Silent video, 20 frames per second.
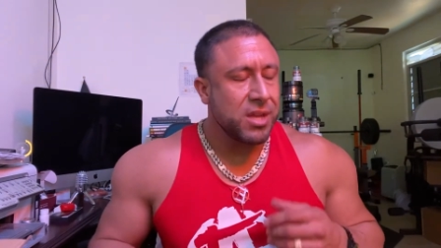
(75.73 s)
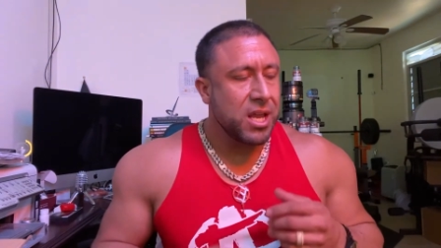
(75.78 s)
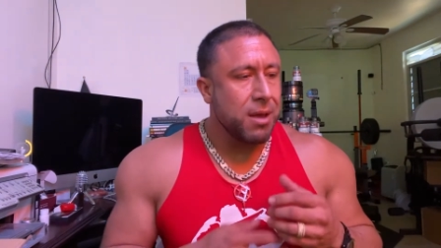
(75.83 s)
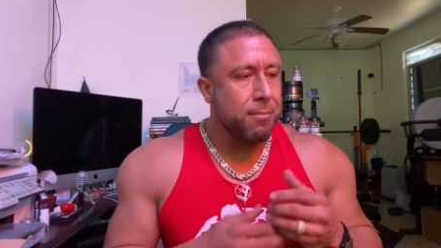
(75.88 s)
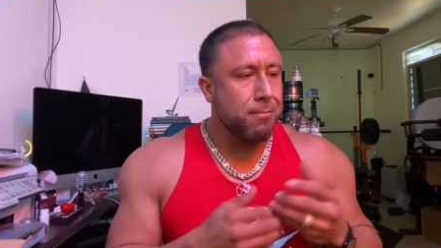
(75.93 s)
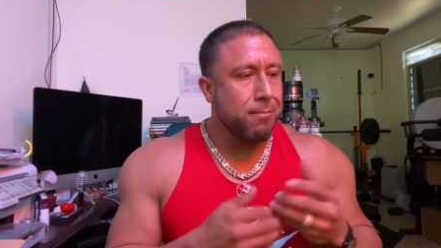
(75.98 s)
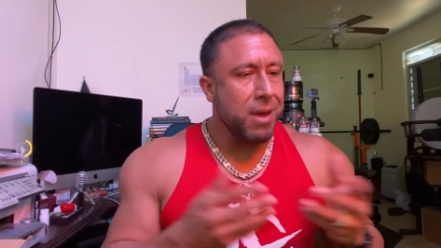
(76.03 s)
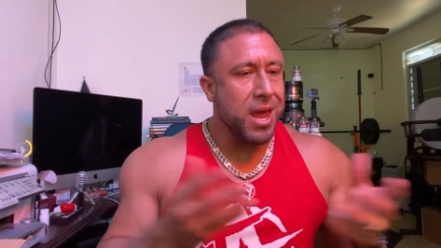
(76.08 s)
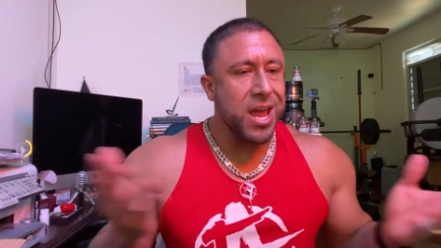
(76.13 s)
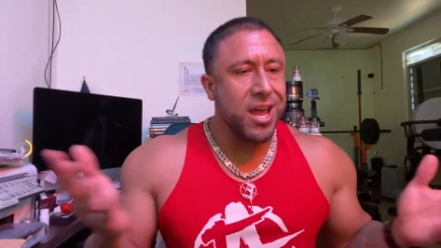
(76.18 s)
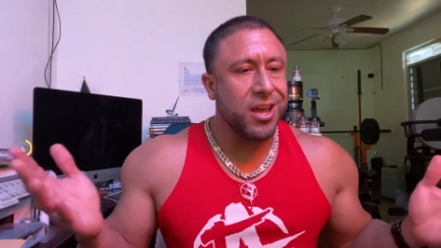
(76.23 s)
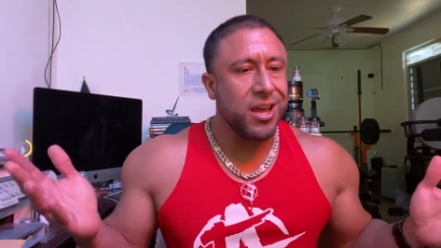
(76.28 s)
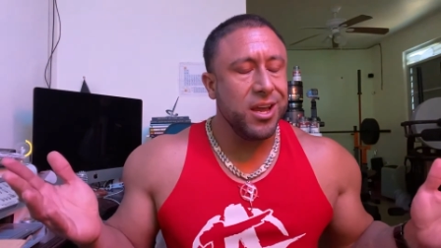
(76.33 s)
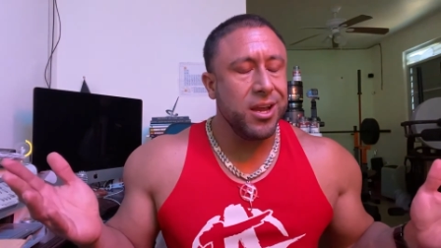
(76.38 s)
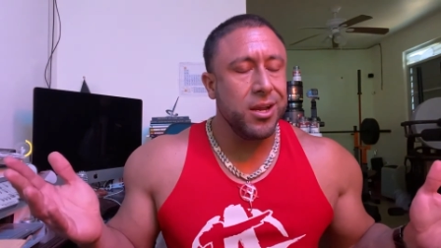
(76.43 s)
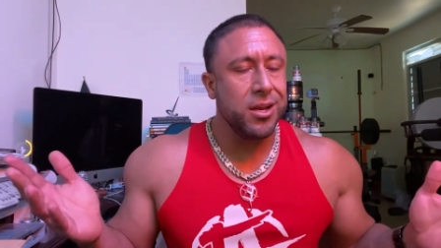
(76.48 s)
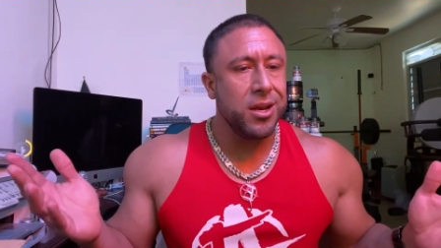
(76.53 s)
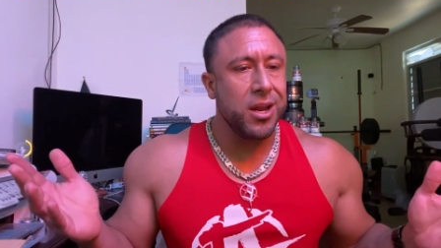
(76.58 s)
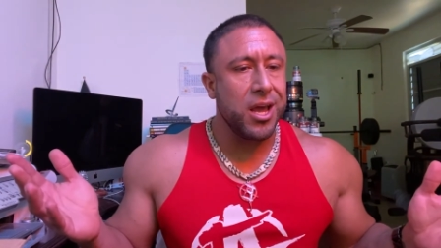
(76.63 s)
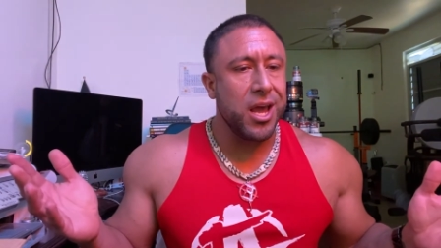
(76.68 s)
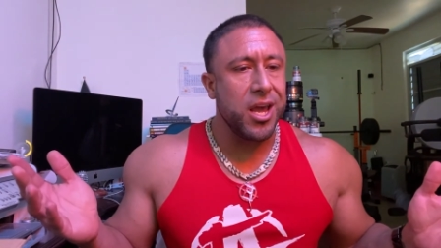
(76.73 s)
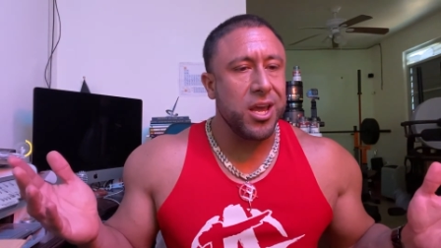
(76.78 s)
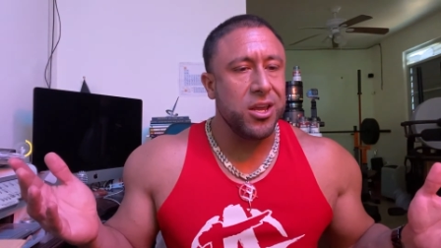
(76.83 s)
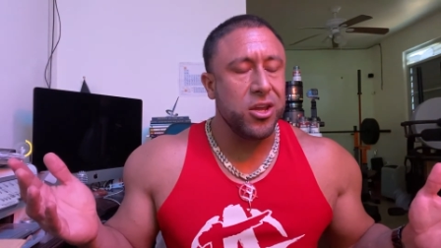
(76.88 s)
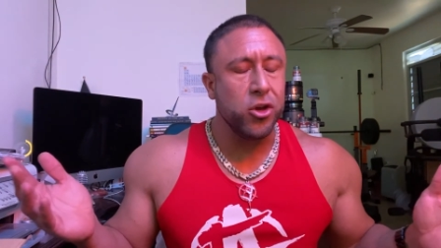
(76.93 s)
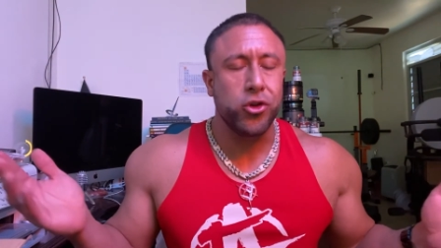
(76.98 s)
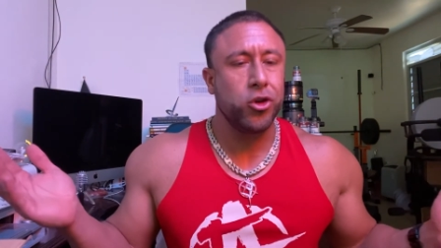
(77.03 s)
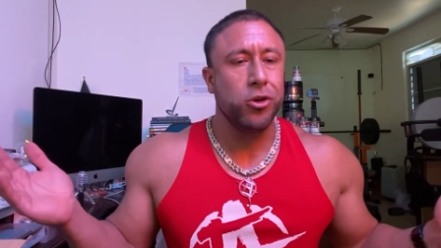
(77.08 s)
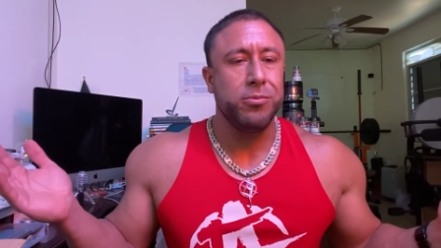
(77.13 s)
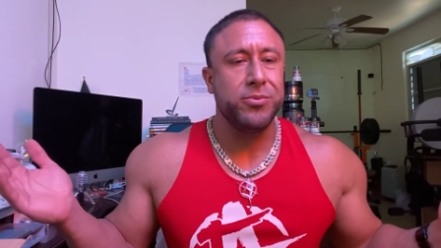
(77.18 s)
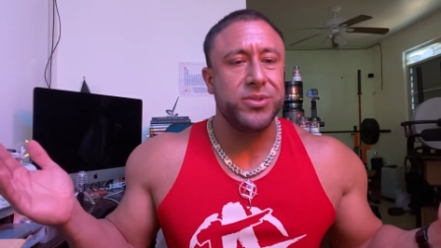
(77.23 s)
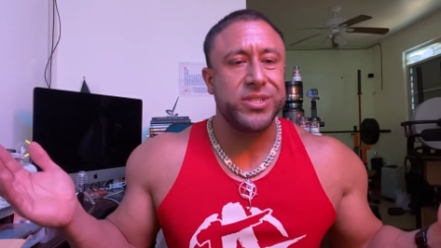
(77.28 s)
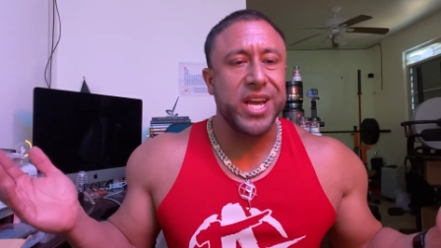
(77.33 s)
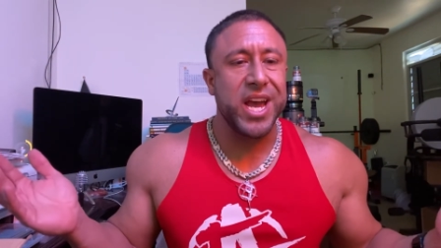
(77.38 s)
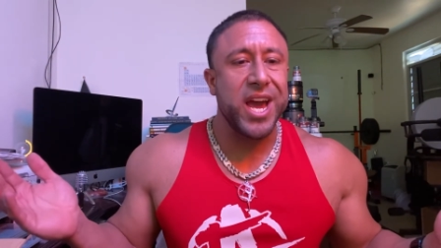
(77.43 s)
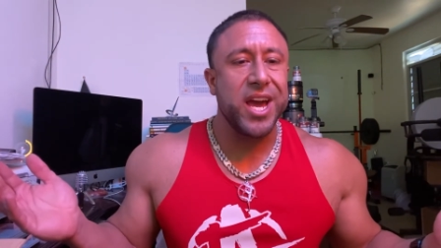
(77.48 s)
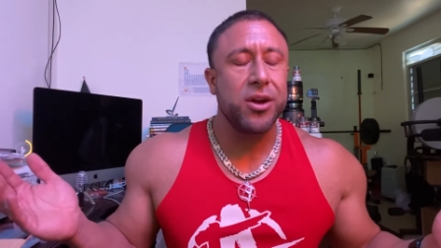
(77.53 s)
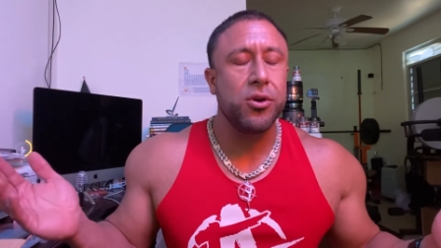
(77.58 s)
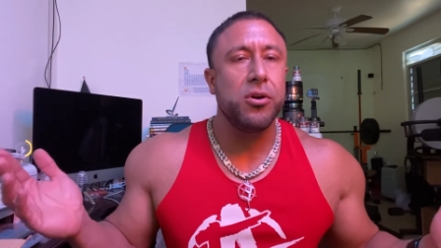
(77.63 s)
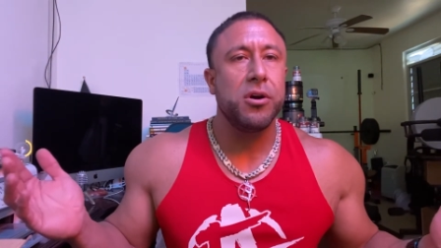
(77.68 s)
making a YouTube
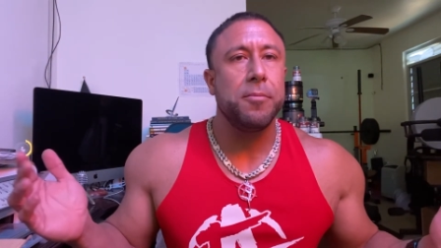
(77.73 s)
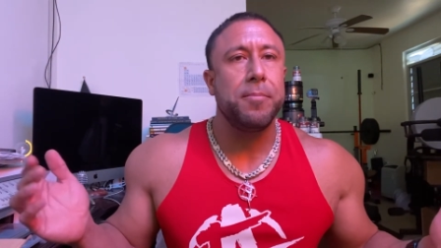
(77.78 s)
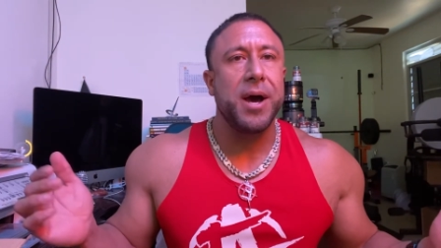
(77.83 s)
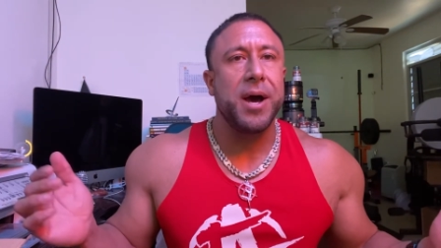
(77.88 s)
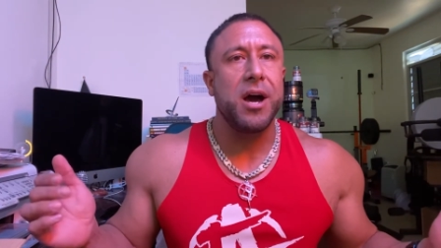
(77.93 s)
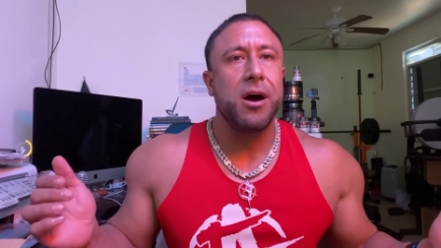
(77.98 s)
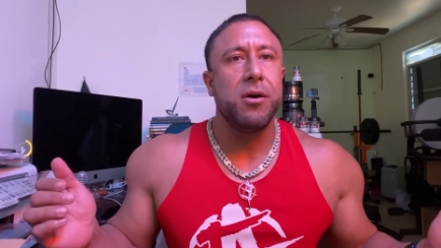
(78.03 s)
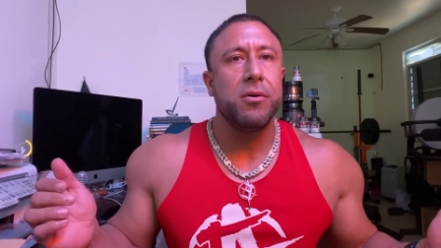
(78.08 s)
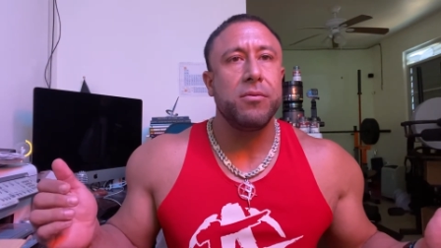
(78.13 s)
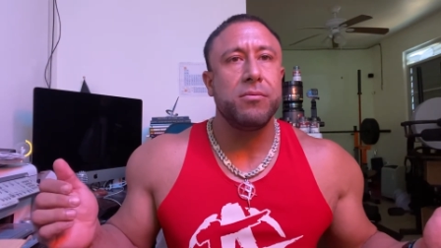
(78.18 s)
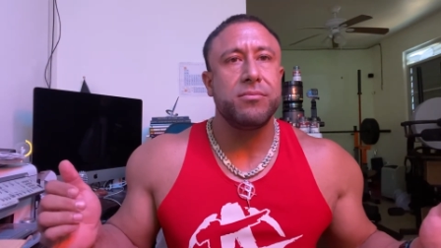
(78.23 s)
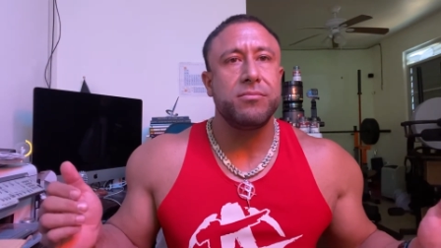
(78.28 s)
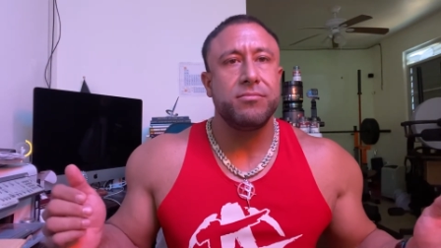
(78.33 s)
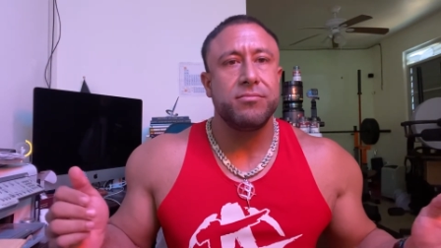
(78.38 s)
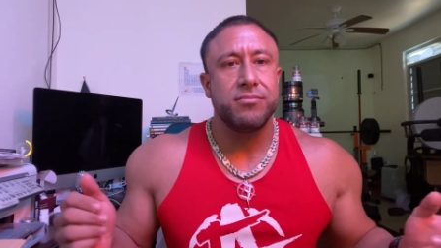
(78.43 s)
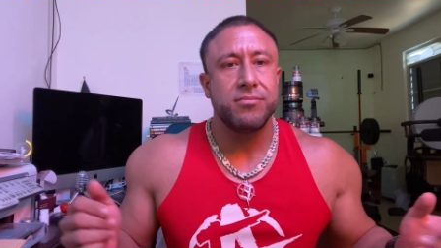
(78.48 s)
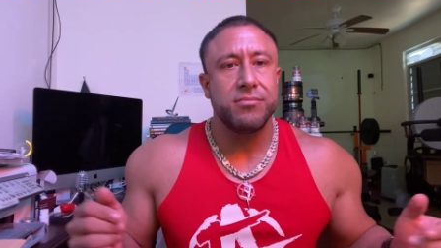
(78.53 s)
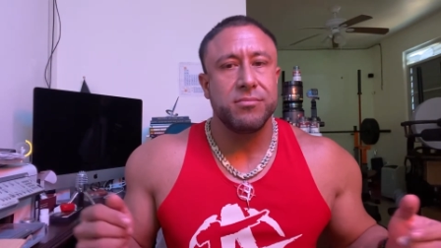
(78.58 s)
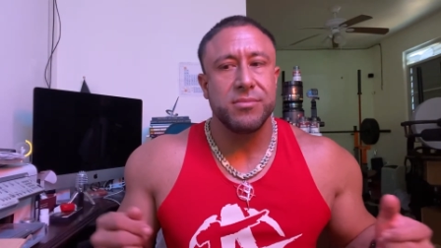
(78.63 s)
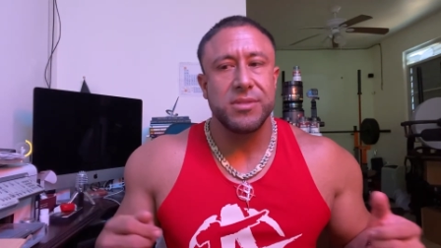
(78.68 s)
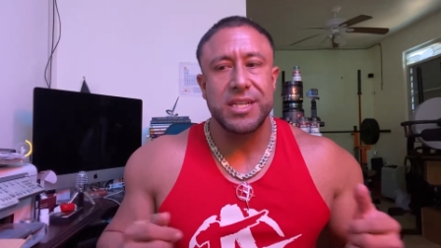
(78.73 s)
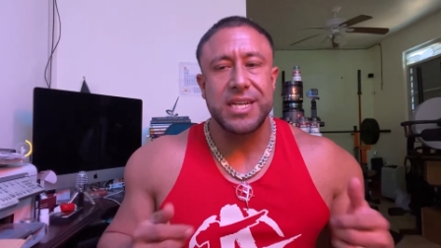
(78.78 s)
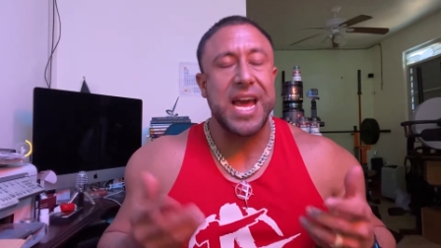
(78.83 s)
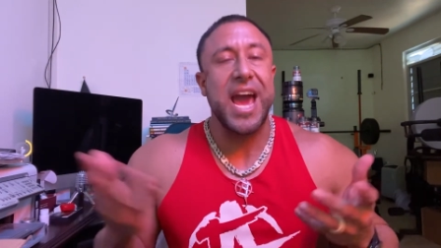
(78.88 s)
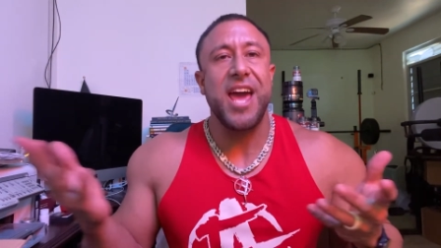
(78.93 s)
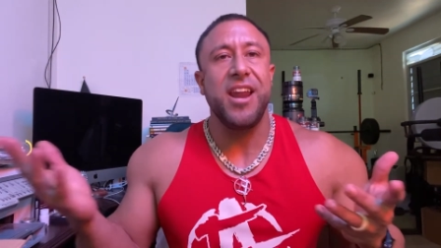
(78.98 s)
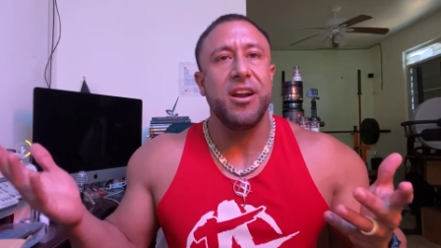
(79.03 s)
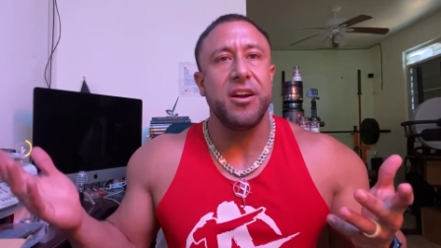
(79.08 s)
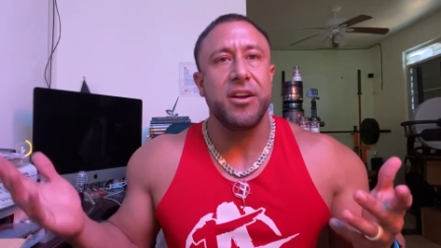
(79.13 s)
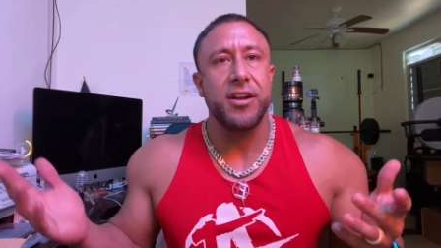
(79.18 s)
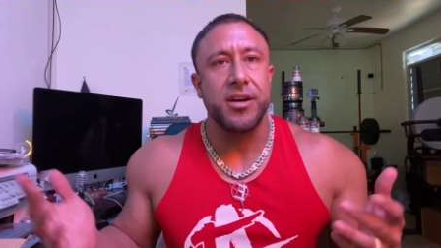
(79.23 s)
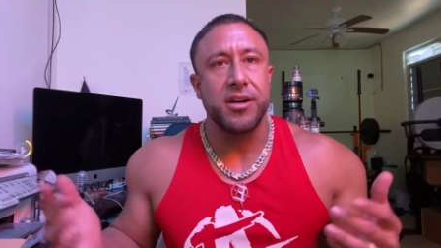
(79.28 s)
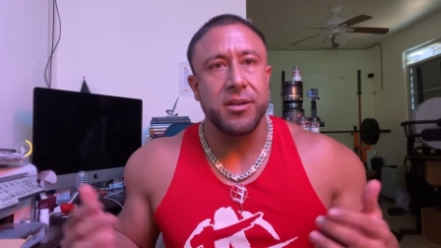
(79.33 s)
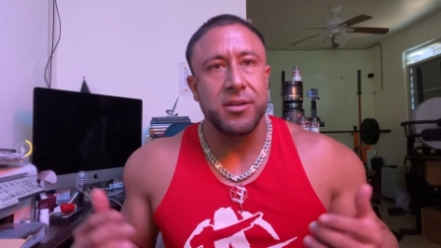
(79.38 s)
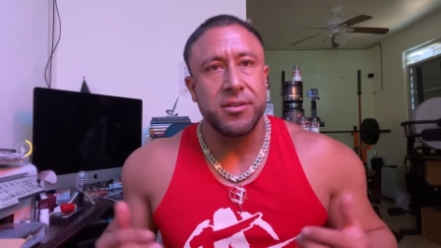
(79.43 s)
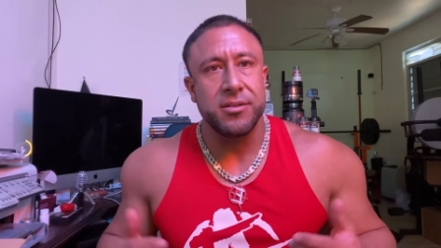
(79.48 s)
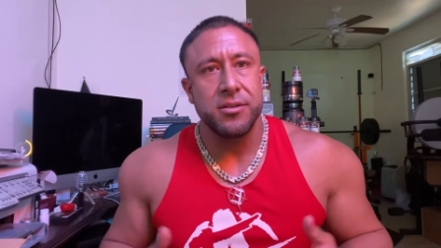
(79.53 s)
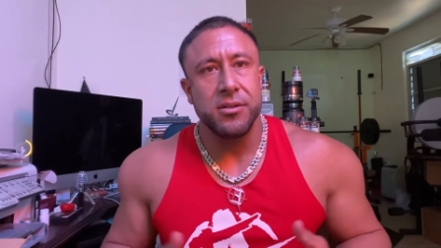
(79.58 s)
channel about Canada,